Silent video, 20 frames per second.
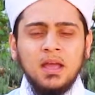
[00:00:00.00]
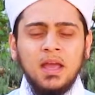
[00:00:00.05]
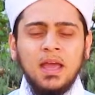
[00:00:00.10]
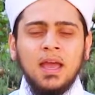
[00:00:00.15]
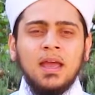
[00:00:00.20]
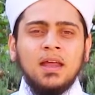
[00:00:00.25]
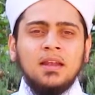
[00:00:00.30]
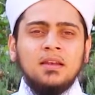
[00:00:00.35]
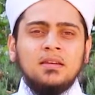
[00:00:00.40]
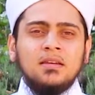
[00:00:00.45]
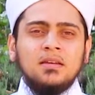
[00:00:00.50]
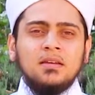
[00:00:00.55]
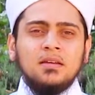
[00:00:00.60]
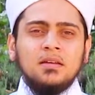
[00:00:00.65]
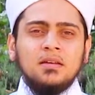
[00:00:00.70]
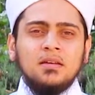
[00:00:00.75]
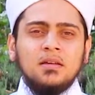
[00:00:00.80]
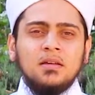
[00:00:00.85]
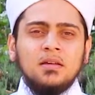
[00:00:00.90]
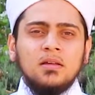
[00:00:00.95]
And
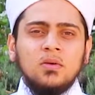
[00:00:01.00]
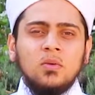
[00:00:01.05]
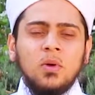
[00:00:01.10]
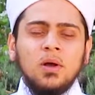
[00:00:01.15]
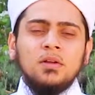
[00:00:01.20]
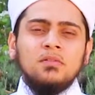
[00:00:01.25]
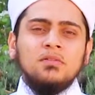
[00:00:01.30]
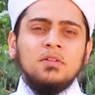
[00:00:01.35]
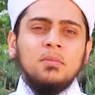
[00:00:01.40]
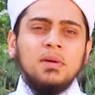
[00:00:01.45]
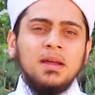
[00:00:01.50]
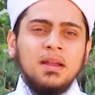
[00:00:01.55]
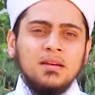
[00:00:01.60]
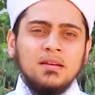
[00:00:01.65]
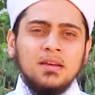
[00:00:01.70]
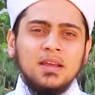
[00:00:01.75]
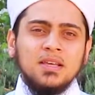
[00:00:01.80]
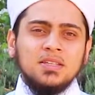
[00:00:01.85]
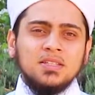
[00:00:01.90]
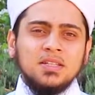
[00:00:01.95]
one of the main
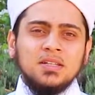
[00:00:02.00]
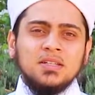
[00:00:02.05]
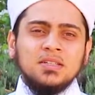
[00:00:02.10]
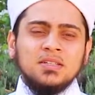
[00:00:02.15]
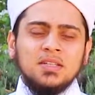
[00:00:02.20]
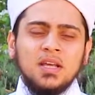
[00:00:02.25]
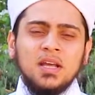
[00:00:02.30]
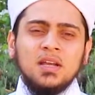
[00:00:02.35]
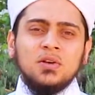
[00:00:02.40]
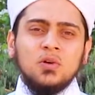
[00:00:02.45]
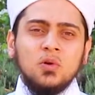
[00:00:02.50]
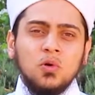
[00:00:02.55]
reasons and